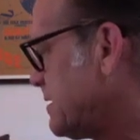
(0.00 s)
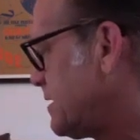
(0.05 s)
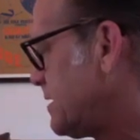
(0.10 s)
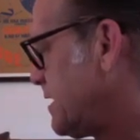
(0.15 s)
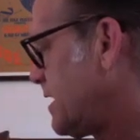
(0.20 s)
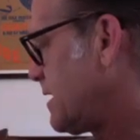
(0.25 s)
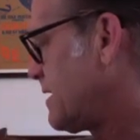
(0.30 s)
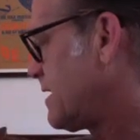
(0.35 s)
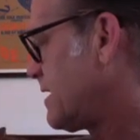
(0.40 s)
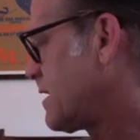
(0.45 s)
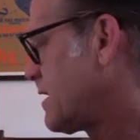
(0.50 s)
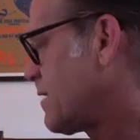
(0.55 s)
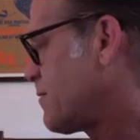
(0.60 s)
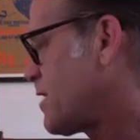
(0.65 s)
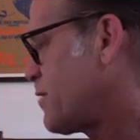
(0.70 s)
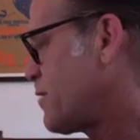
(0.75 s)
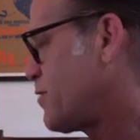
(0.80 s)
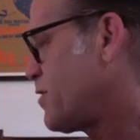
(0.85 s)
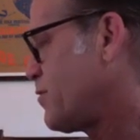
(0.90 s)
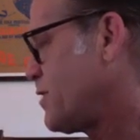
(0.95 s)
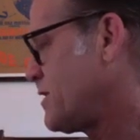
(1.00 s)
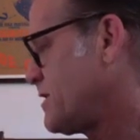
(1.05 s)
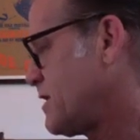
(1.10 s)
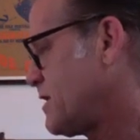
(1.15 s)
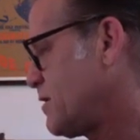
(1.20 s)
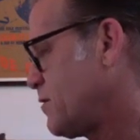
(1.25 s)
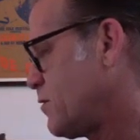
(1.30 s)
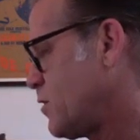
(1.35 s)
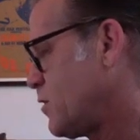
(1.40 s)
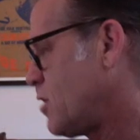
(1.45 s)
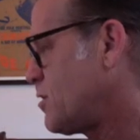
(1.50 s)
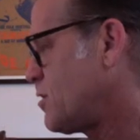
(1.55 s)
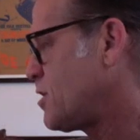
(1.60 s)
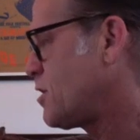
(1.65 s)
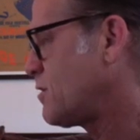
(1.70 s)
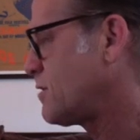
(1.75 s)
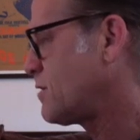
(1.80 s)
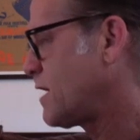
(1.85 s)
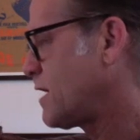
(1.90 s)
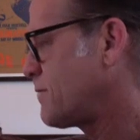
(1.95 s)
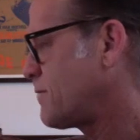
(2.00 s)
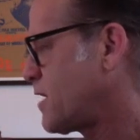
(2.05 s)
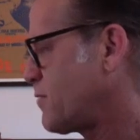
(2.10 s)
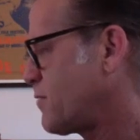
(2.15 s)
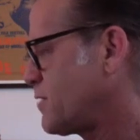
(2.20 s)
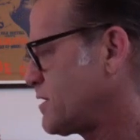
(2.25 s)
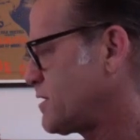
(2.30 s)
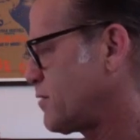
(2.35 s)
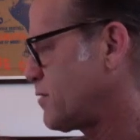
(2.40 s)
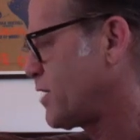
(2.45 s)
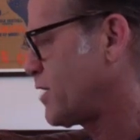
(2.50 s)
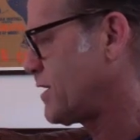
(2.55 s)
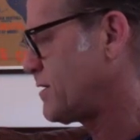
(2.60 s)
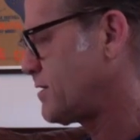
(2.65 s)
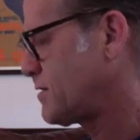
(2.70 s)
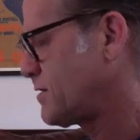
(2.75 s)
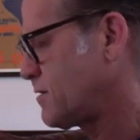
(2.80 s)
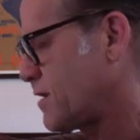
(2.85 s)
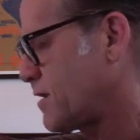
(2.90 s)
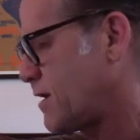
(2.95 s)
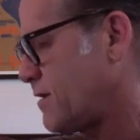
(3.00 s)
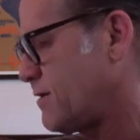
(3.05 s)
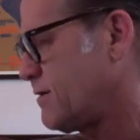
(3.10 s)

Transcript: I think I might be missing. Oh no, I'm not missing pages. Okay.